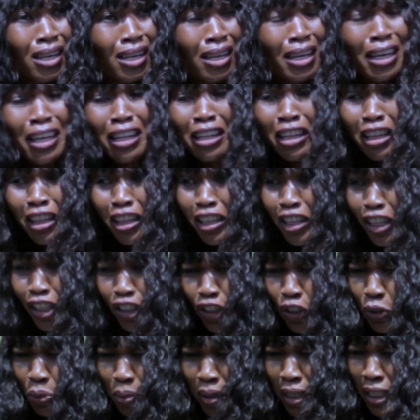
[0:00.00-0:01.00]
He
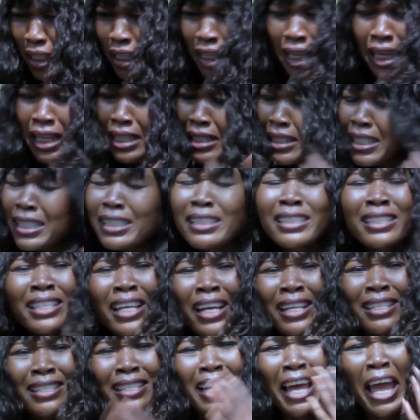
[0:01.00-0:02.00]
literally
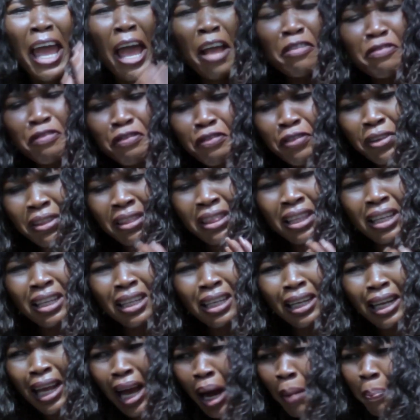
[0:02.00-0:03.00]
dictates everything
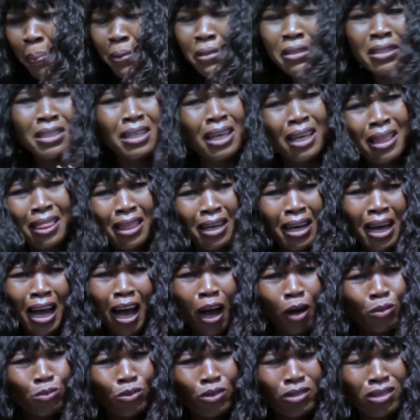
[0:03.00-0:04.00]
that happens in the
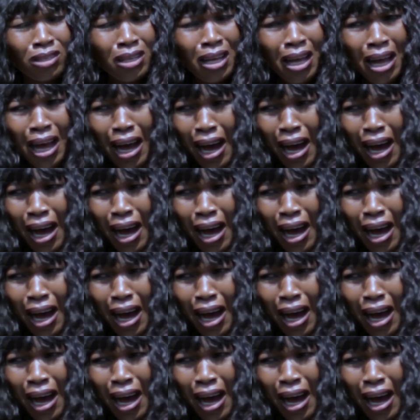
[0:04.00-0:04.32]
house.